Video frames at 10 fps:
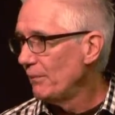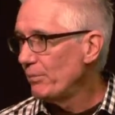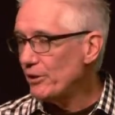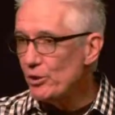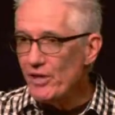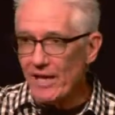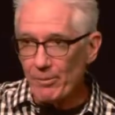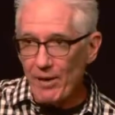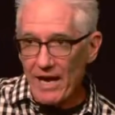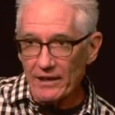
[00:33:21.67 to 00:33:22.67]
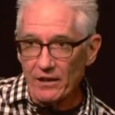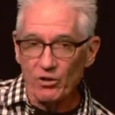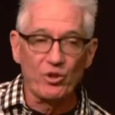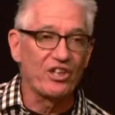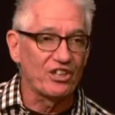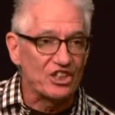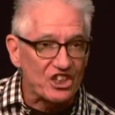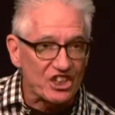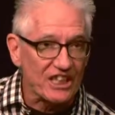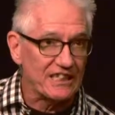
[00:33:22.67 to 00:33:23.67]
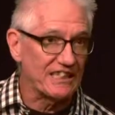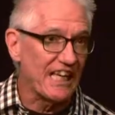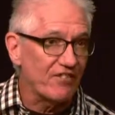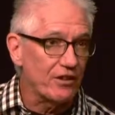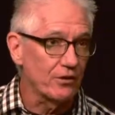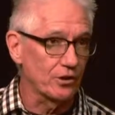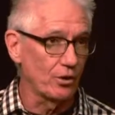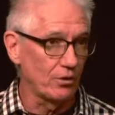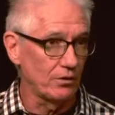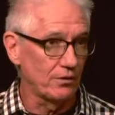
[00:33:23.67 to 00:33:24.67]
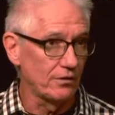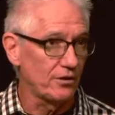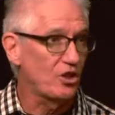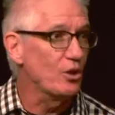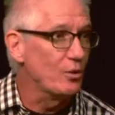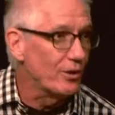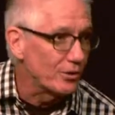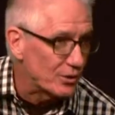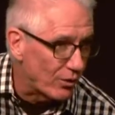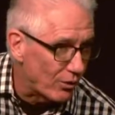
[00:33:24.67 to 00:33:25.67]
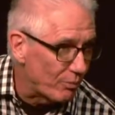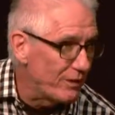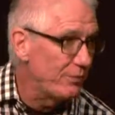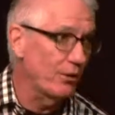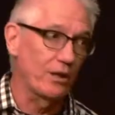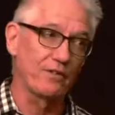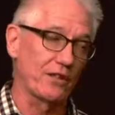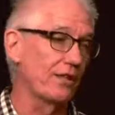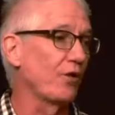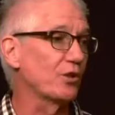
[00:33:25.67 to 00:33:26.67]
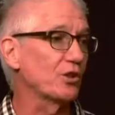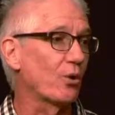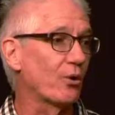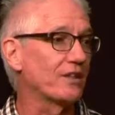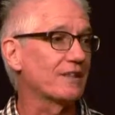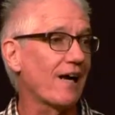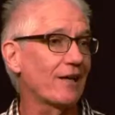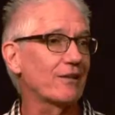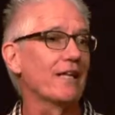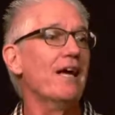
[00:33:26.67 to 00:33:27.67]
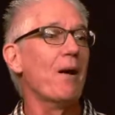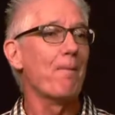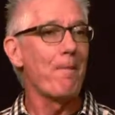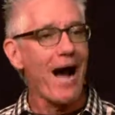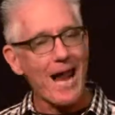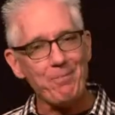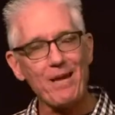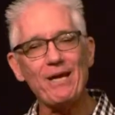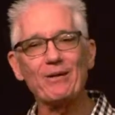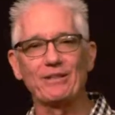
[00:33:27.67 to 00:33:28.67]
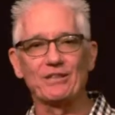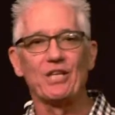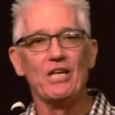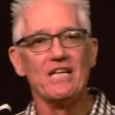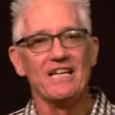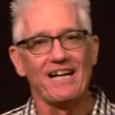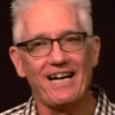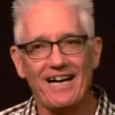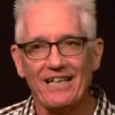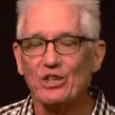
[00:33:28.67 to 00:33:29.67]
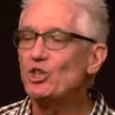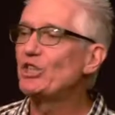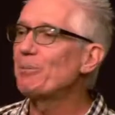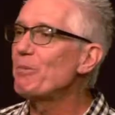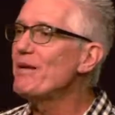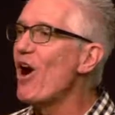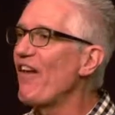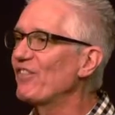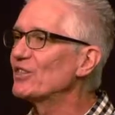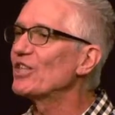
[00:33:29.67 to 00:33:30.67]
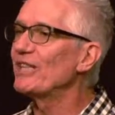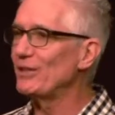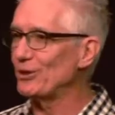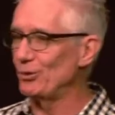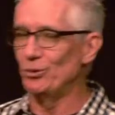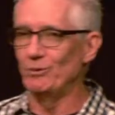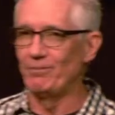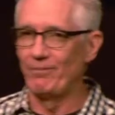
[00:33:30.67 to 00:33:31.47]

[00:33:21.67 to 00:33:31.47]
But you get them back there when they're six, seven years old, two years old, Mimi O'Keefe, it's another story entirely. My parents, uh, shipped me off to Sunday school.